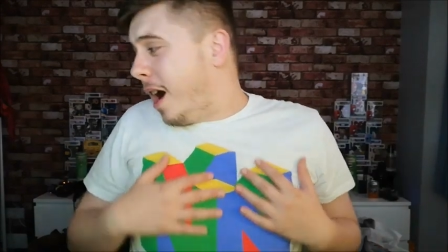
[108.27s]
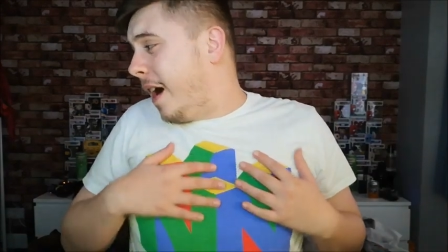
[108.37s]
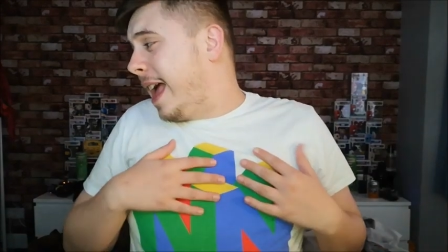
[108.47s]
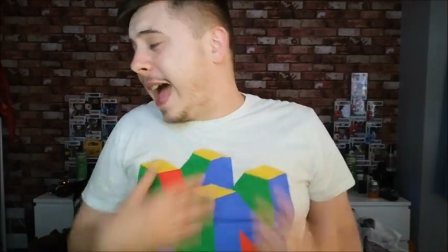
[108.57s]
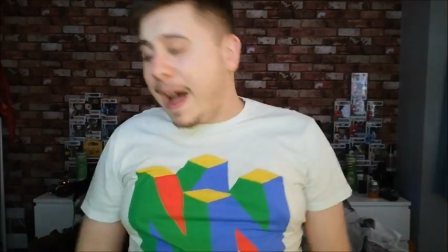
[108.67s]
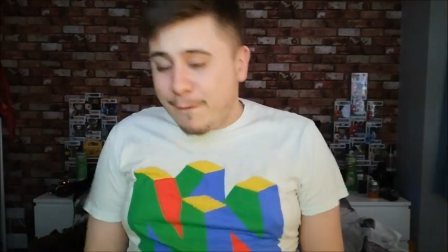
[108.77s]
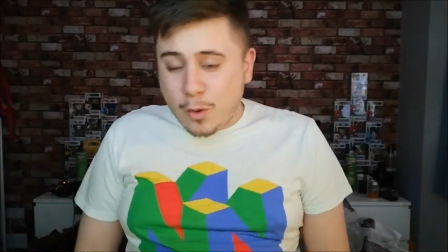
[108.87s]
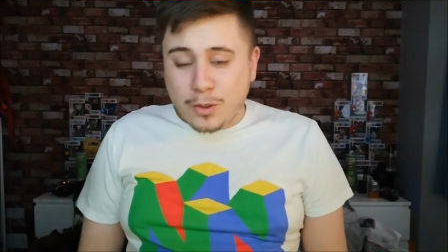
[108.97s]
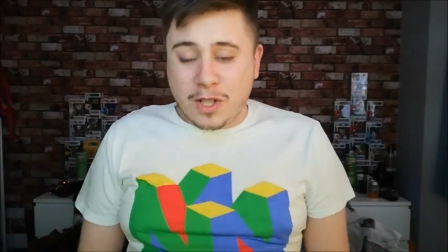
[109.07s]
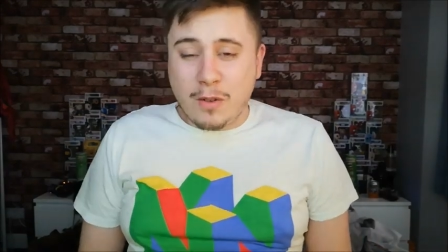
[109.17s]
I have
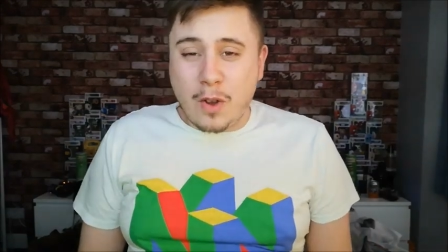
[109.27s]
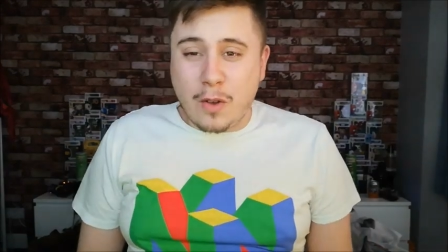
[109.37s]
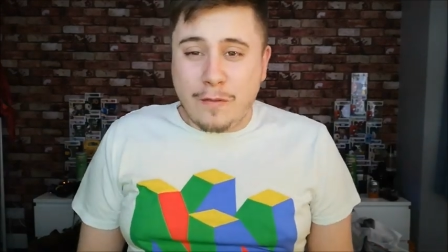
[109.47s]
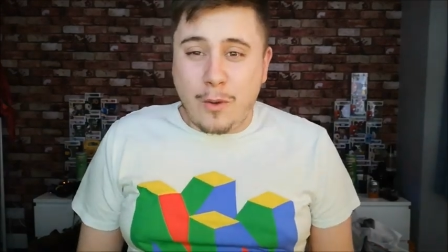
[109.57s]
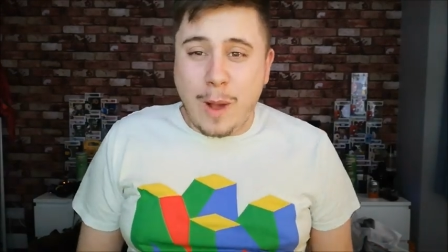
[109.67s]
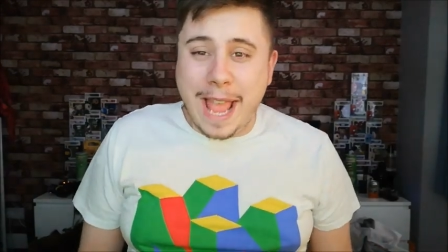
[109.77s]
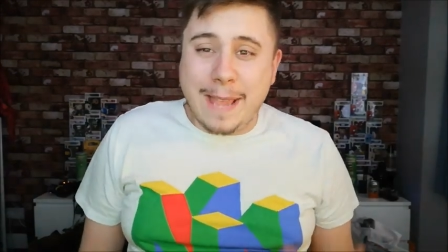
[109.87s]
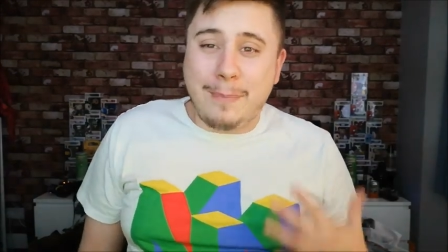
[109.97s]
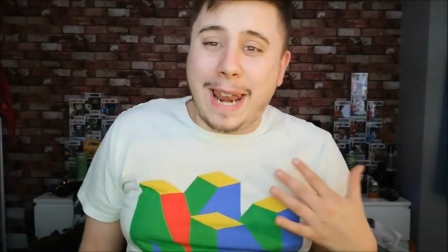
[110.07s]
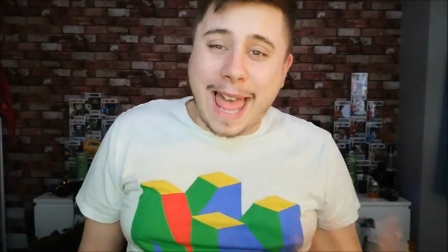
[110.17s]
also gone for
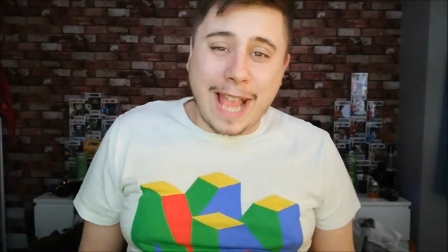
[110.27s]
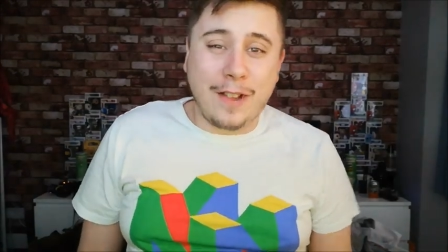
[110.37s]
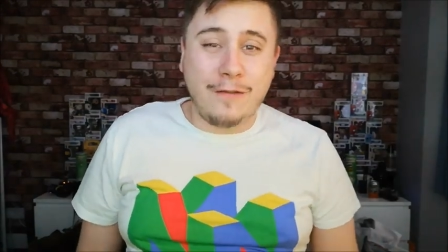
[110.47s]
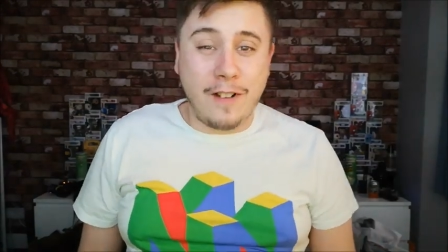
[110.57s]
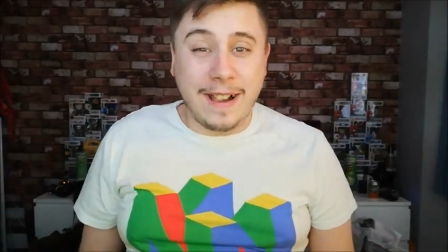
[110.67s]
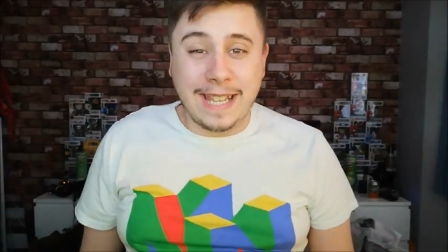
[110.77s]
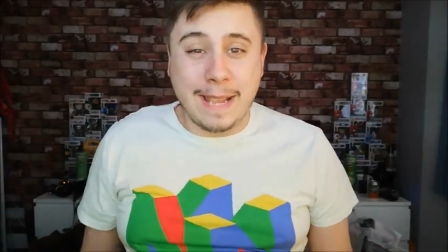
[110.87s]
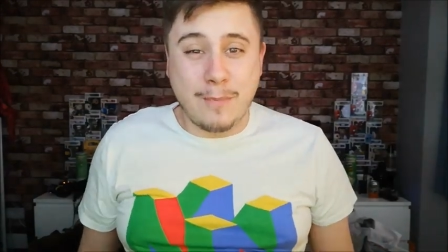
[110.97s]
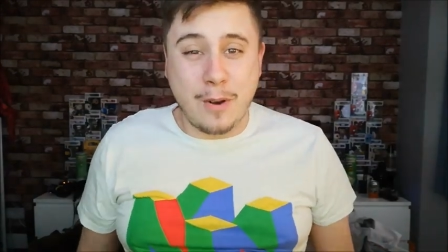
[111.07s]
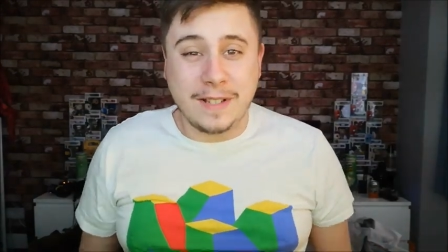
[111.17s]
a Black
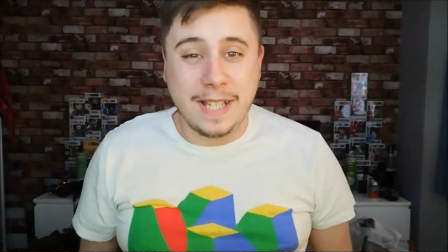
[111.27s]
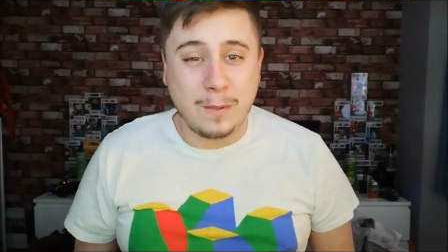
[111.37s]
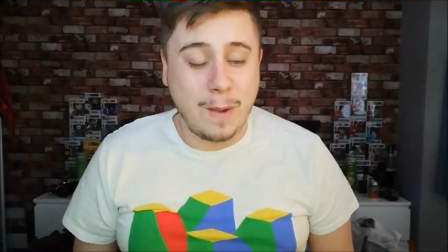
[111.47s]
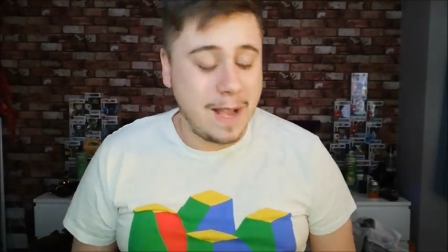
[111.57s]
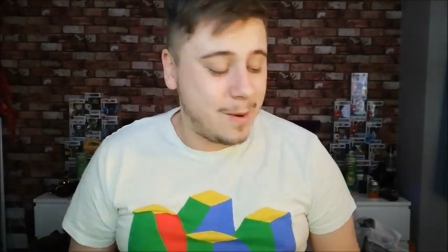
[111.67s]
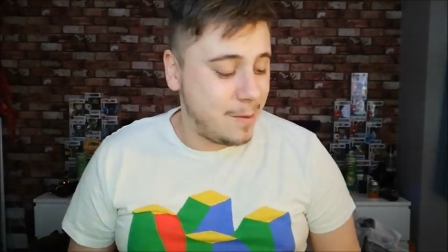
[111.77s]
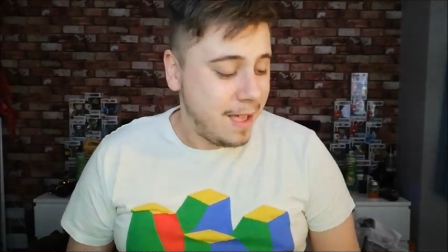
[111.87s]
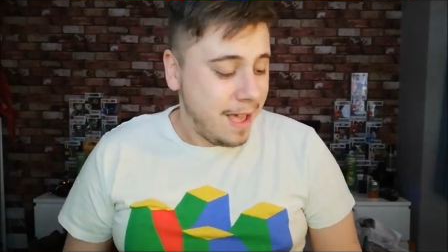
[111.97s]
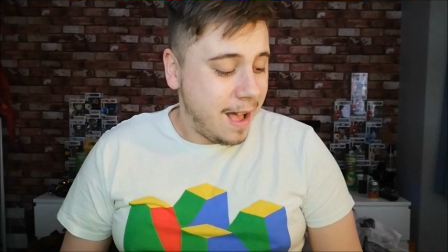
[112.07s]
Friday box as well.